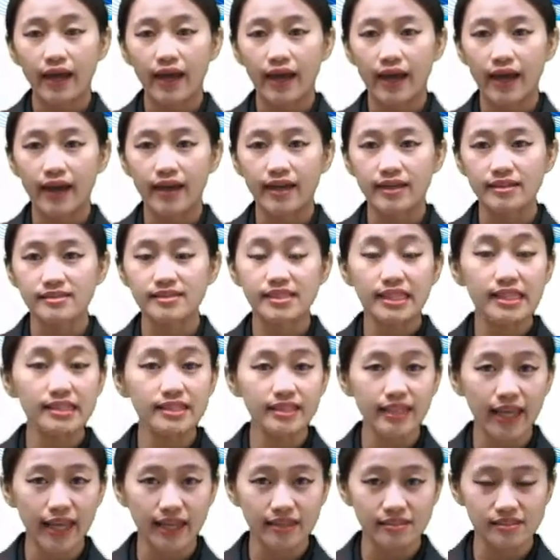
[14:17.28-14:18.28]
as
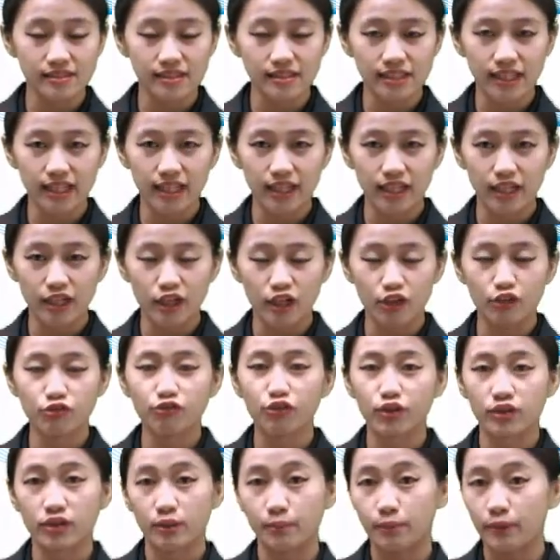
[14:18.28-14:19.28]
indicated here
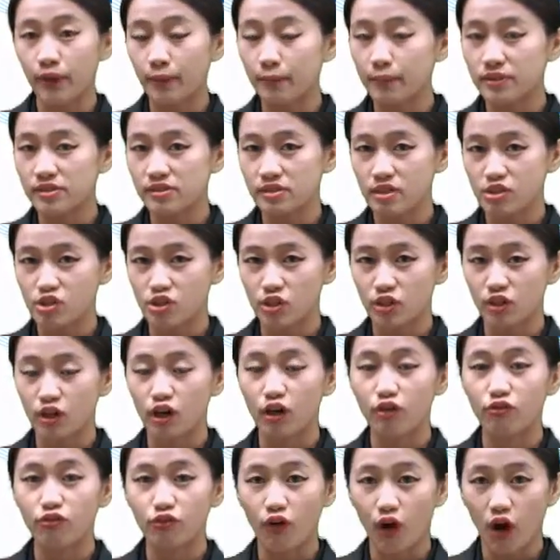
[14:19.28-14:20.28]
for the preposition
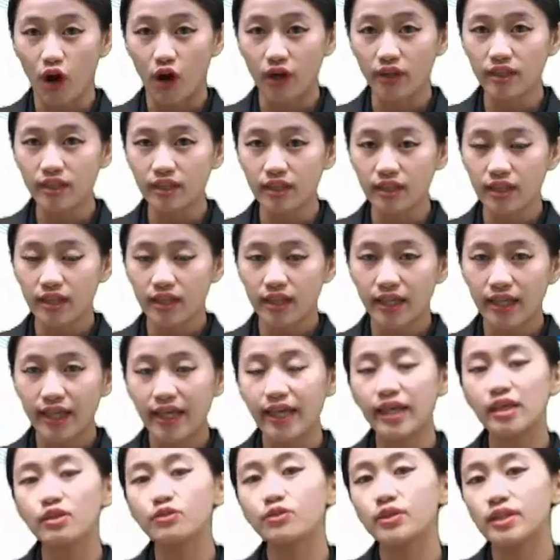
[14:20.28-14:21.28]
of on,
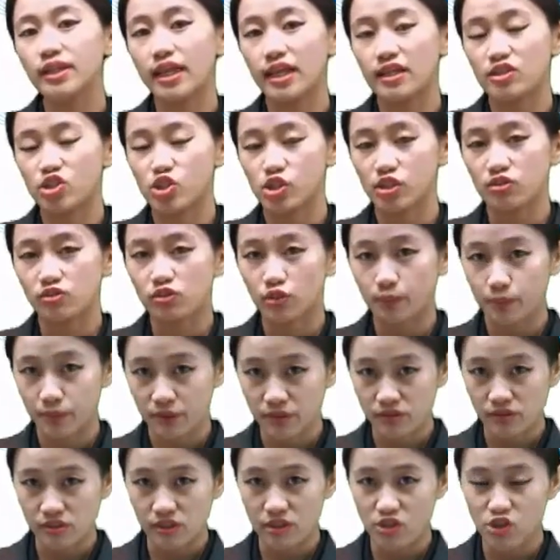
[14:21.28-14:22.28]
in relation to
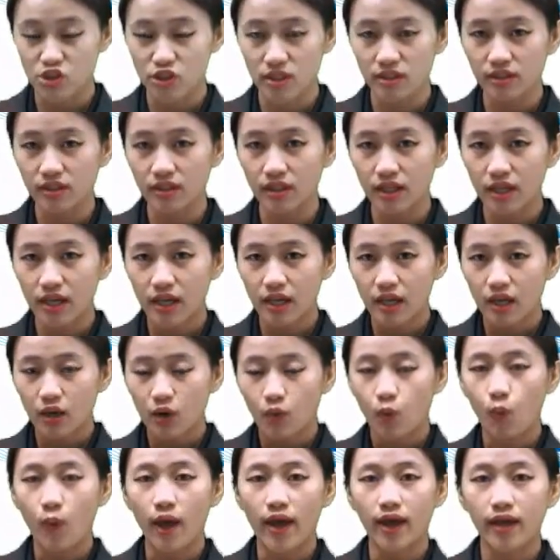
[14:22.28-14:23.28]
position,
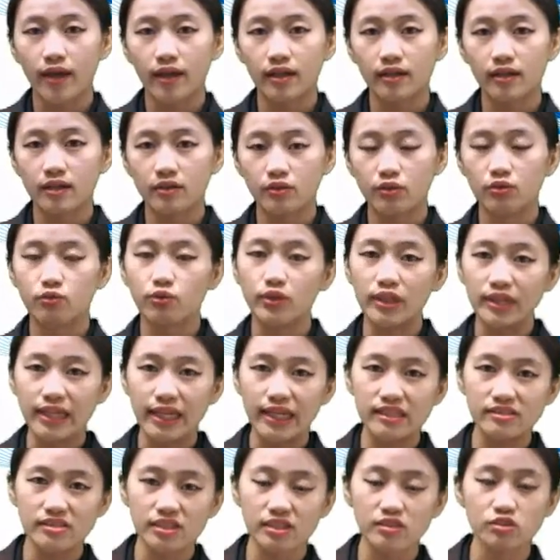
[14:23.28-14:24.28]
when
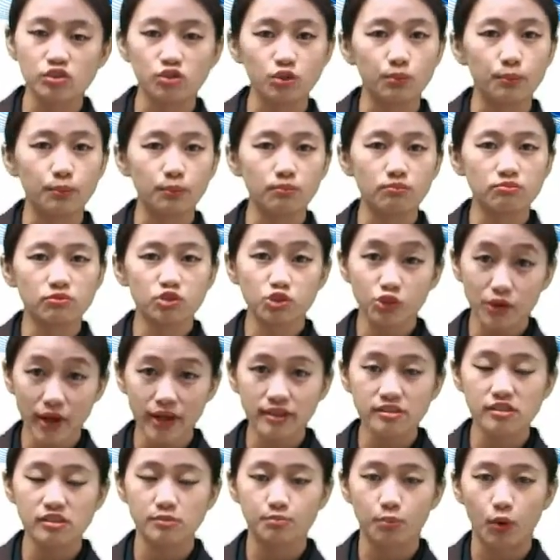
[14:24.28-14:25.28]
relating to
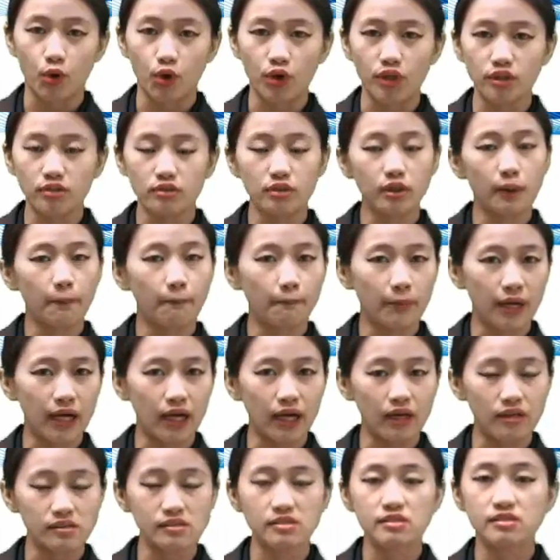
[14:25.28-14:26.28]
transport,
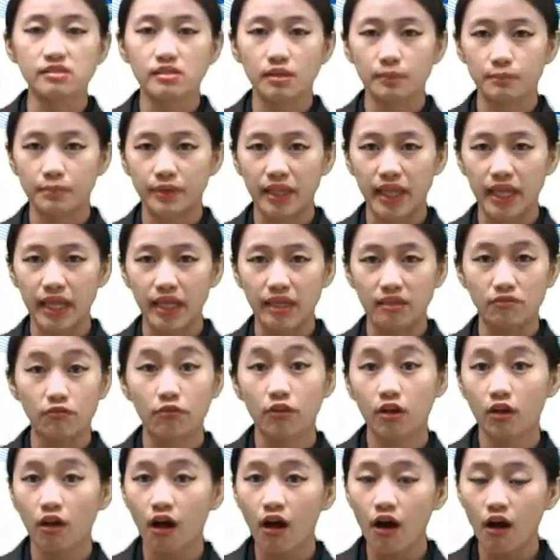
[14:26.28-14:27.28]
bus, plane,
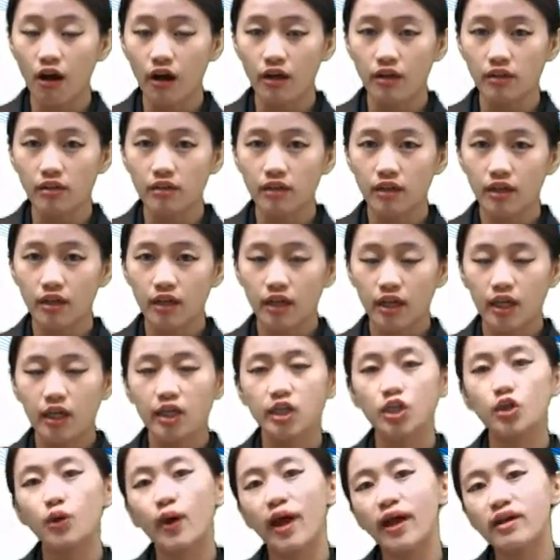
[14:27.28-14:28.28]
car,
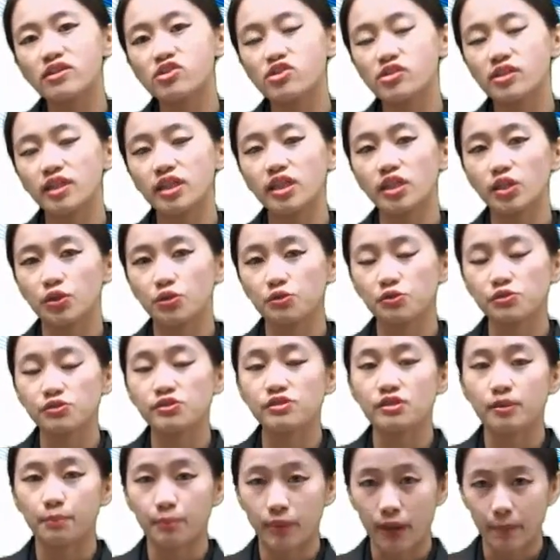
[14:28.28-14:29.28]
you actually
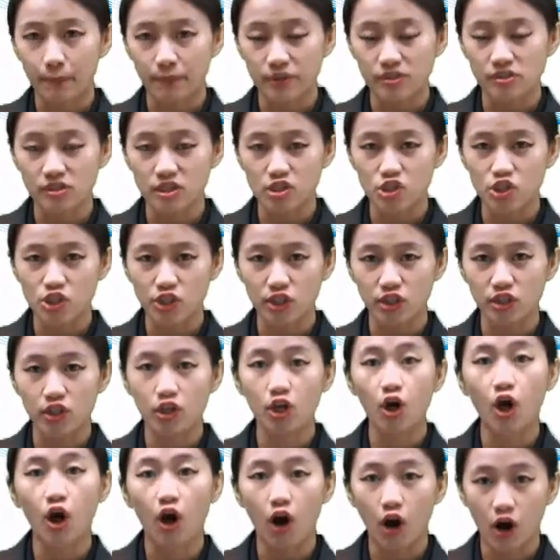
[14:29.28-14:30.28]
use the
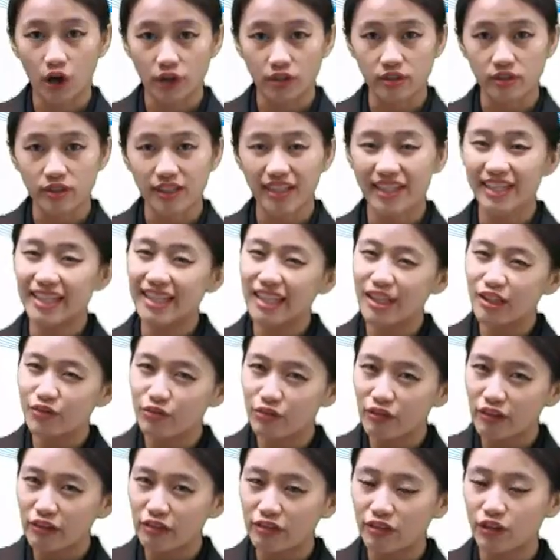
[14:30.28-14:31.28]
preposition on,
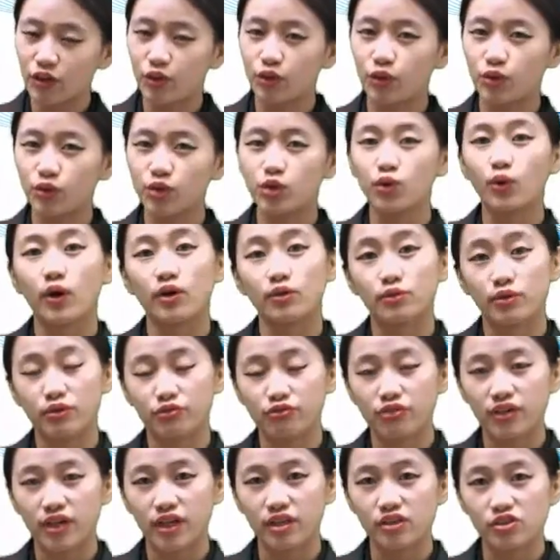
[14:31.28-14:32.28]
even though you are
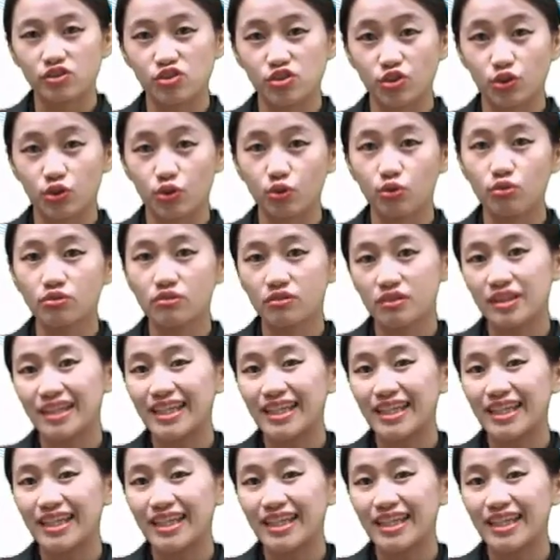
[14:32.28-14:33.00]
referring to